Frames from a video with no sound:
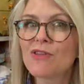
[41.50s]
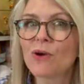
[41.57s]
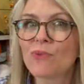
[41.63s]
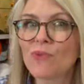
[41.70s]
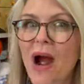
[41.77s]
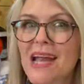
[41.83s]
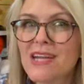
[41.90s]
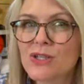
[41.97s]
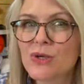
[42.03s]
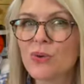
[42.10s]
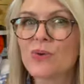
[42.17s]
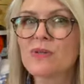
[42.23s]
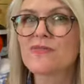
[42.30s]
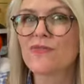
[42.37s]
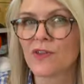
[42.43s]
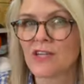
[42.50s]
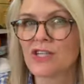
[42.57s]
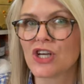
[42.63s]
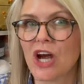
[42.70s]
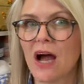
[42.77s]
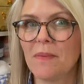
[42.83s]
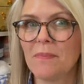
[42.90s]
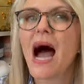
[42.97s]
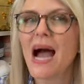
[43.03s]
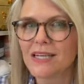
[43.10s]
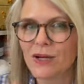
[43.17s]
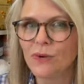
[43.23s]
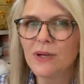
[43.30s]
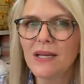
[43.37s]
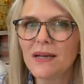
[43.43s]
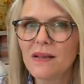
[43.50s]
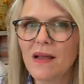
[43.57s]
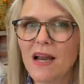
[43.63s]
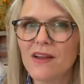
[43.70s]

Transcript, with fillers: the right tools for the job. I don't need a lot